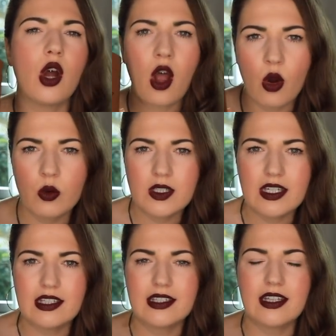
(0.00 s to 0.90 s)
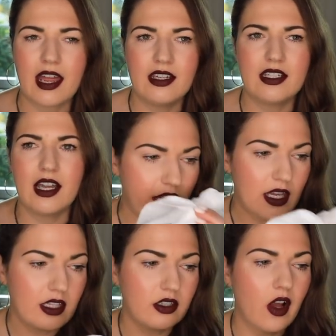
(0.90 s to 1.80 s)
cozy scent.
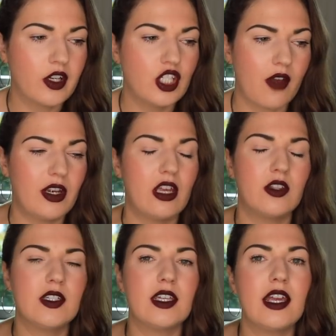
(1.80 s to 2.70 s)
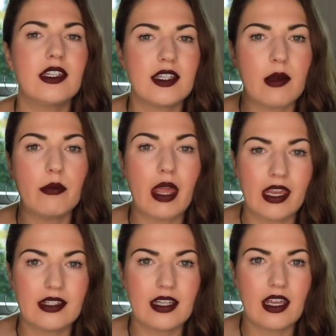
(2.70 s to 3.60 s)
The longevity on this is
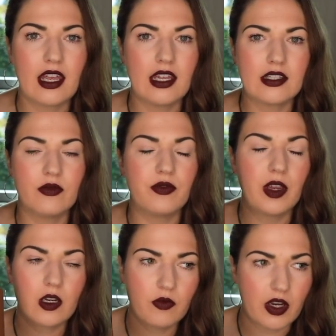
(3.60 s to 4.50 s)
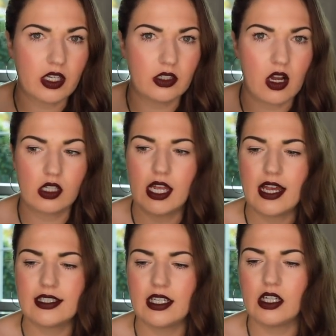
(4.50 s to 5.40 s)
amazing. It's very, very
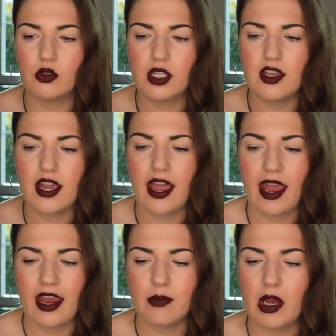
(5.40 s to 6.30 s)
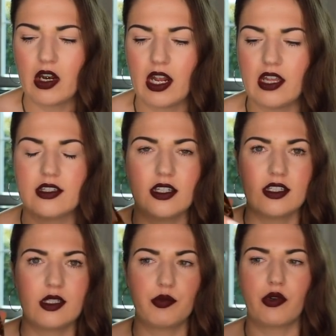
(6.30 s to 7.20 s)
long-lasting. The only thing I hate about it is the
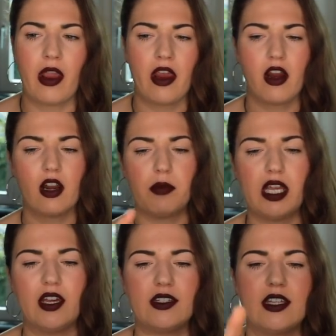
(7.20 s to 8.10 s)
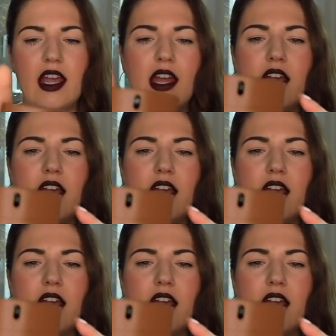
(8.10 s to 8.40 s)
sprayer, because